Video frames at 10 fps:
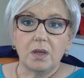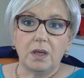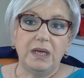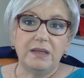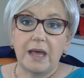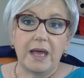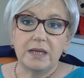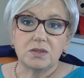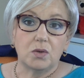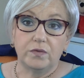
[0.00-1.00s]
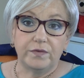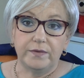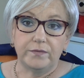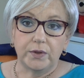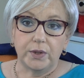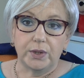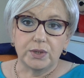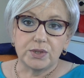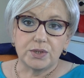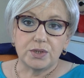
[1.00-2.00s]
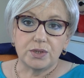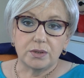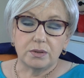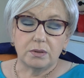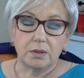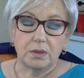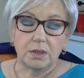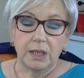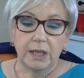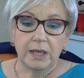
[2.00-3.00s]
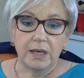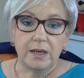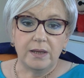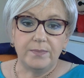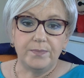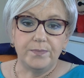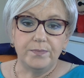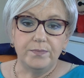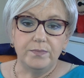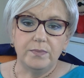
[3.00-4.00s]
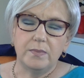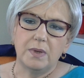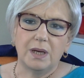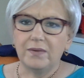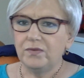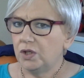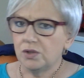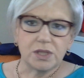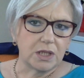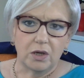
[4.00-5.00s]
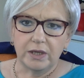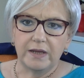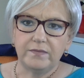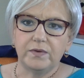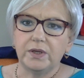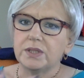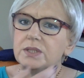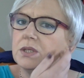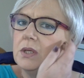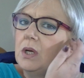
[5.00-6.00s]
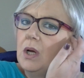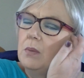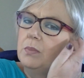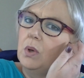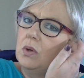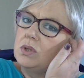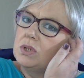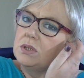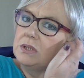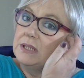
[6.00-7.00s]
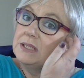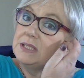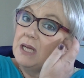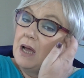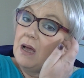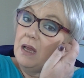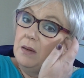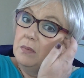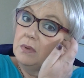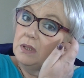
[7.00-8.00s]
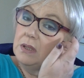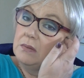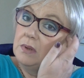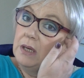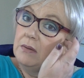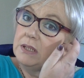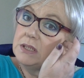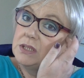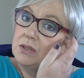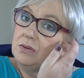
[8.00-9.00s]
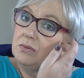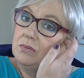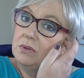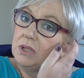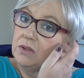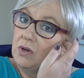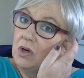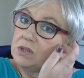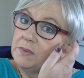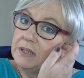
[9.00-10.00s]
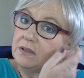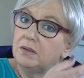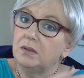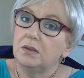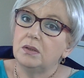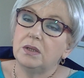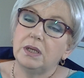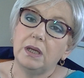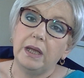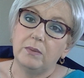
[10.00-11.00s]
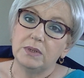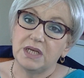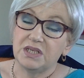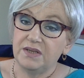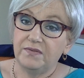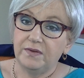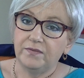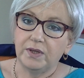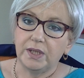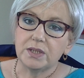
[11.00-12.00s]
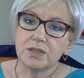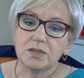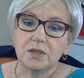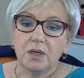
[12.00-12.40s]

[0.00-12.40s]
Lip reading: either head or feet first. I've usually gone head first, but this time when I went to the other hospital, it was actually feet first,